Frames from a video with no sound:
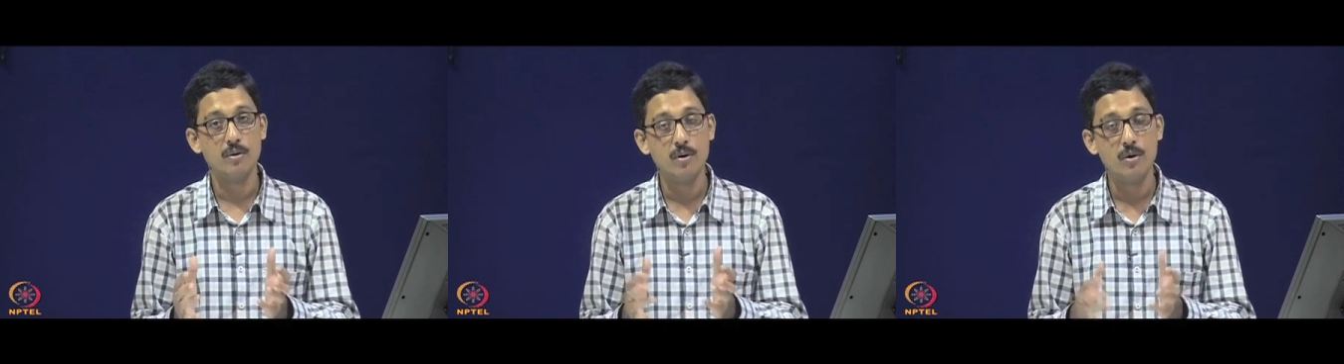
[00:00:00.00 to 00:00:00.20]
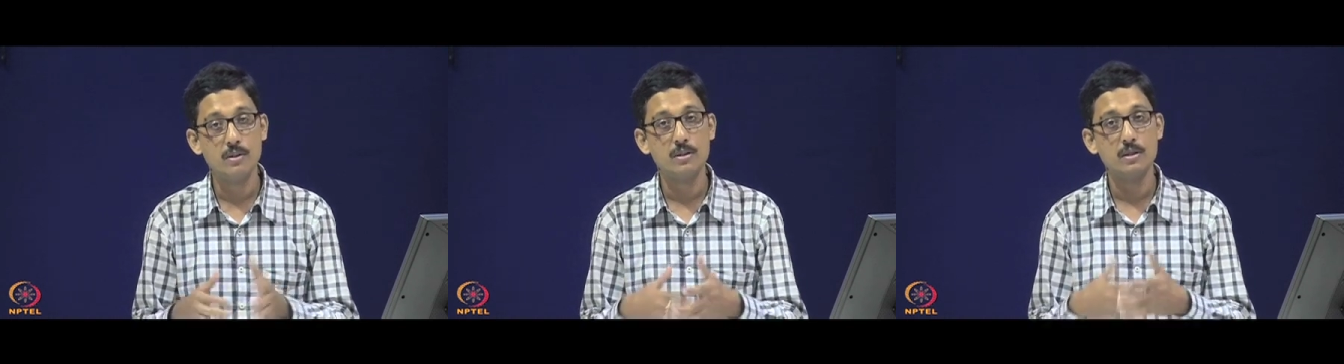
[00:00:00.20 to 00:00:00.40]

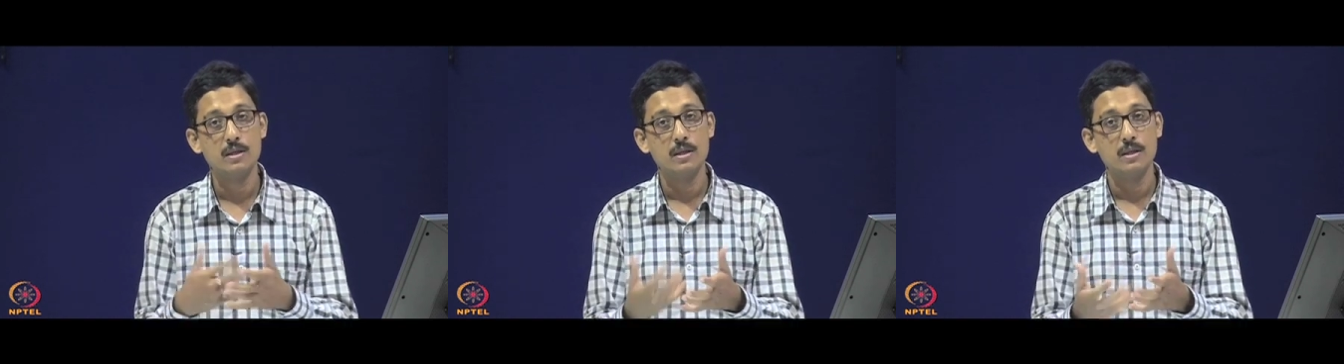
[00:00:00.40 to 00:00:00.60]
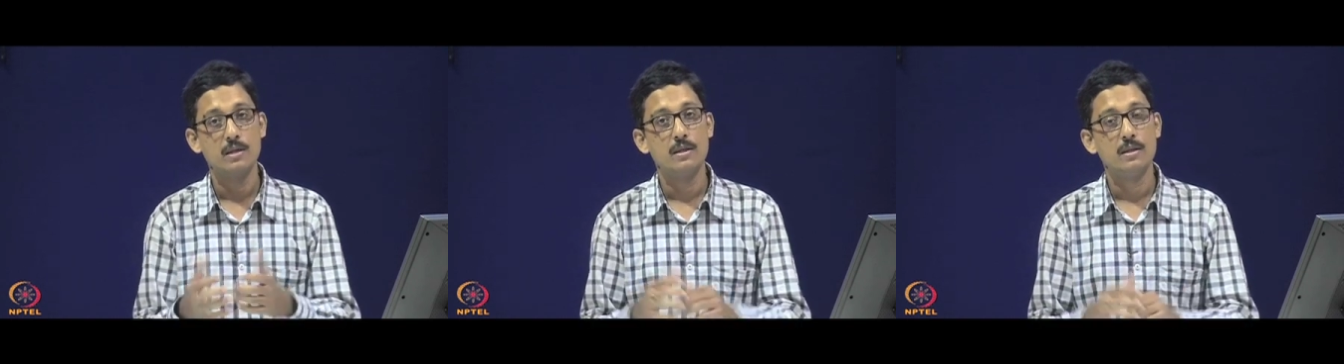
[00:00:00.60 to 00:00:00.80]
on
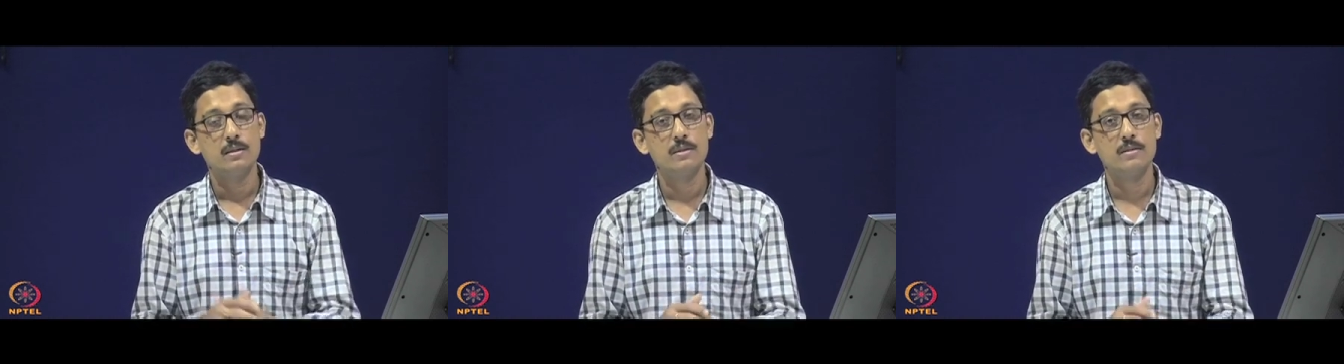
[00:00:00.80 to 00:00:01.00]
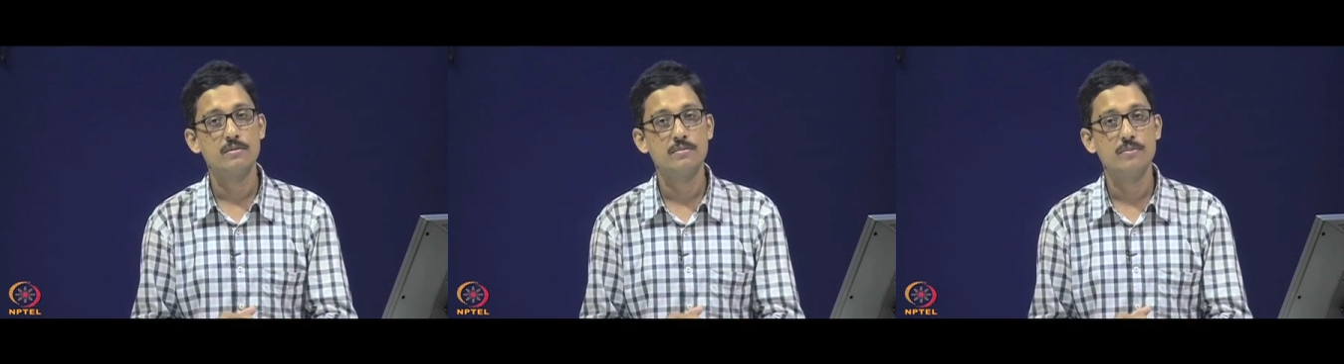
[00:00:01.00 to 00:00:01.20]

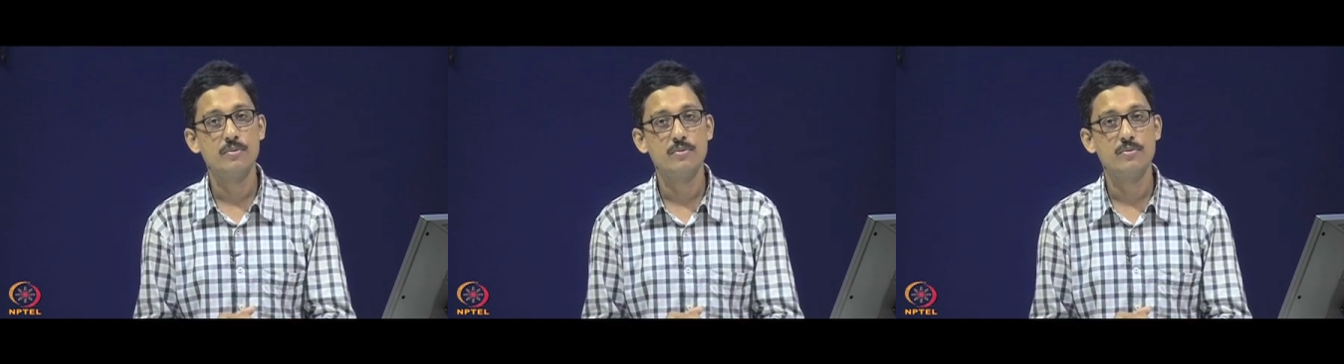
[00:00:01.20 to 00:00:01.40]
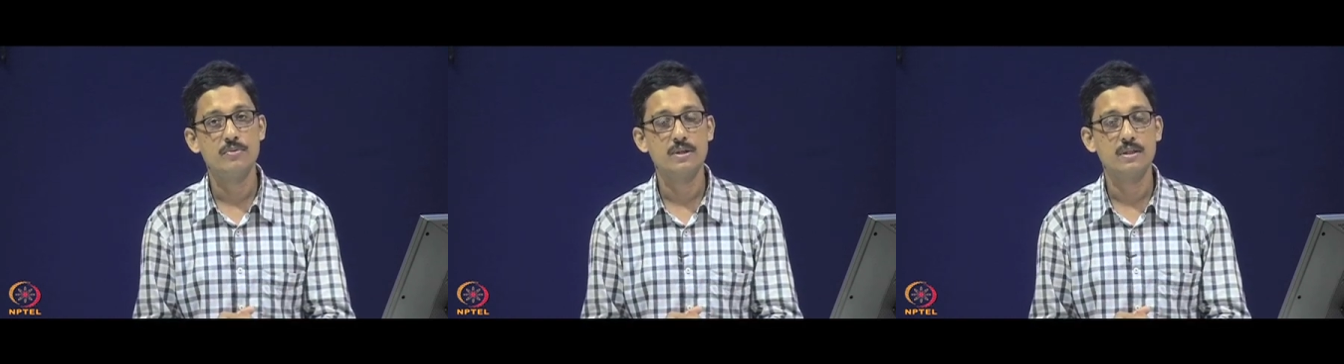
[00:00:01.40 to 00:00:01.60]
this
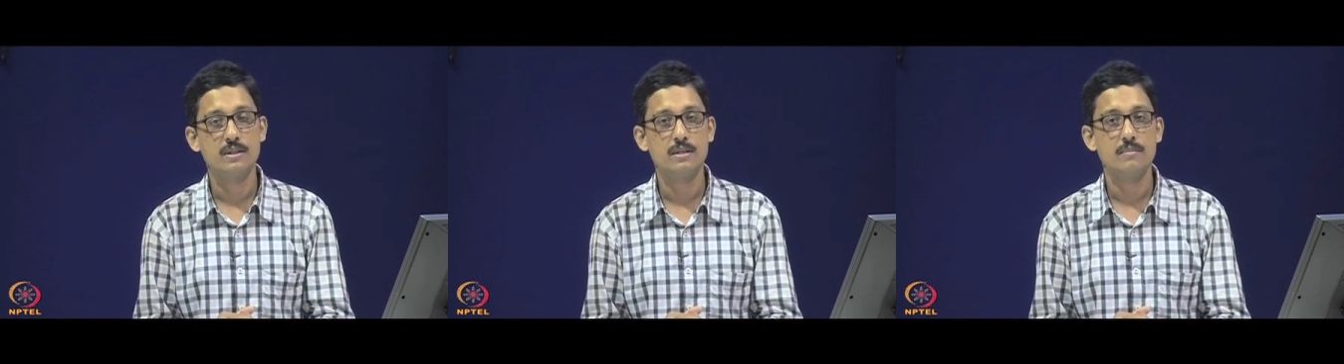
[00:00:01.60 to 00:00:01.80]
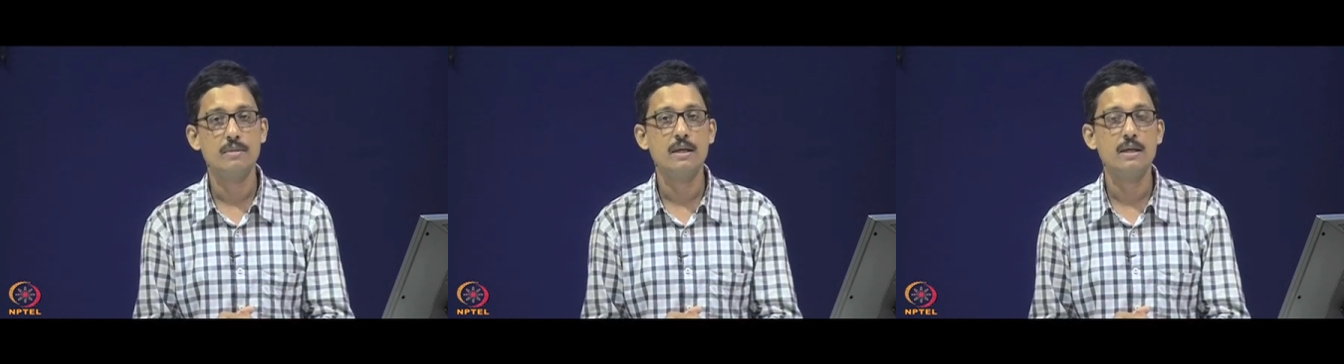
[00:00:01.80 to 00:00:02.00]
fluorophore
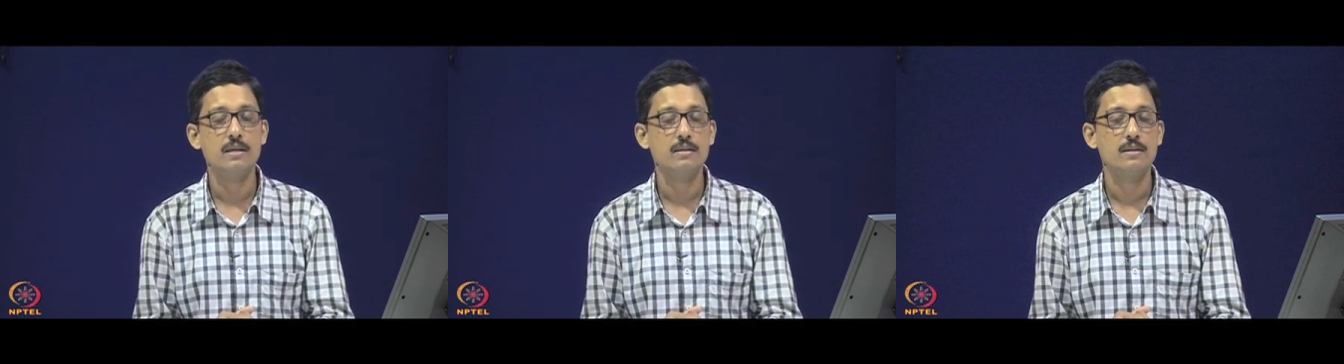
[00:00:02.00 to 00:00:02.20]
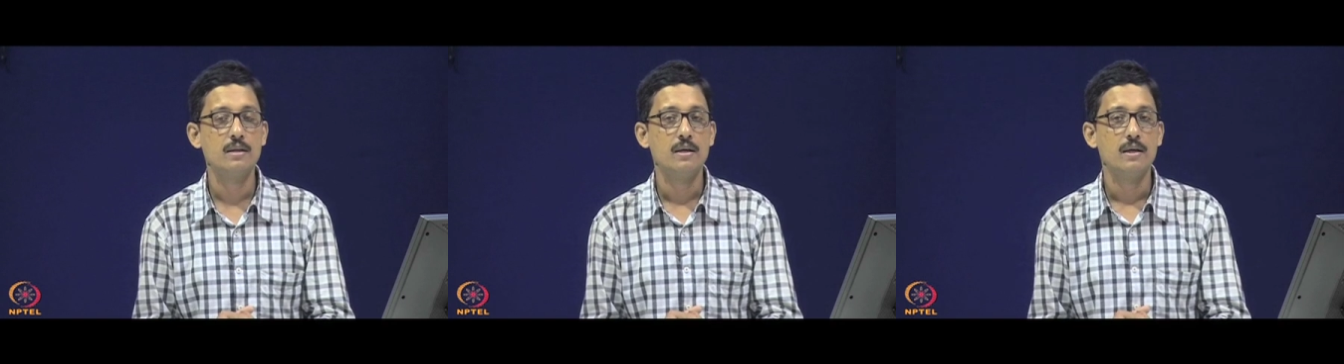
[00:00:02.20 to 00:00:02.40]
itself, that
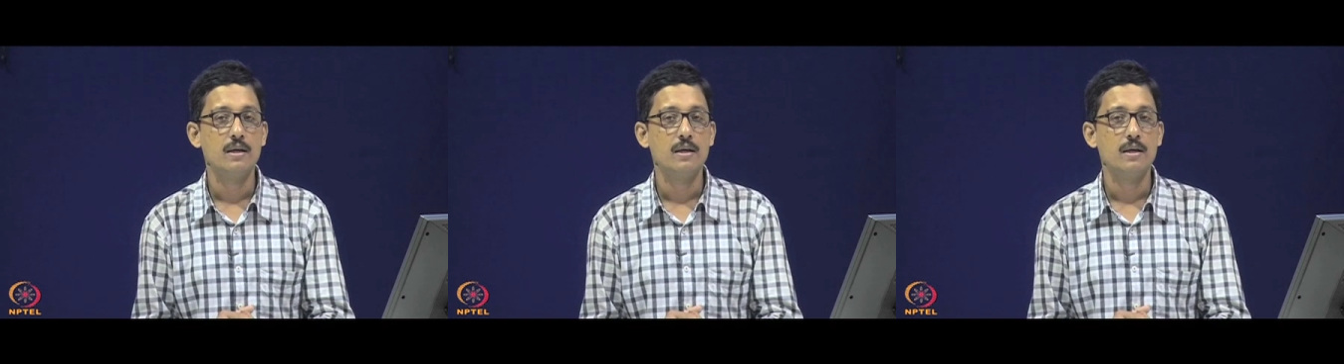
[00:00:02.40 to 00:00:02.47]
is,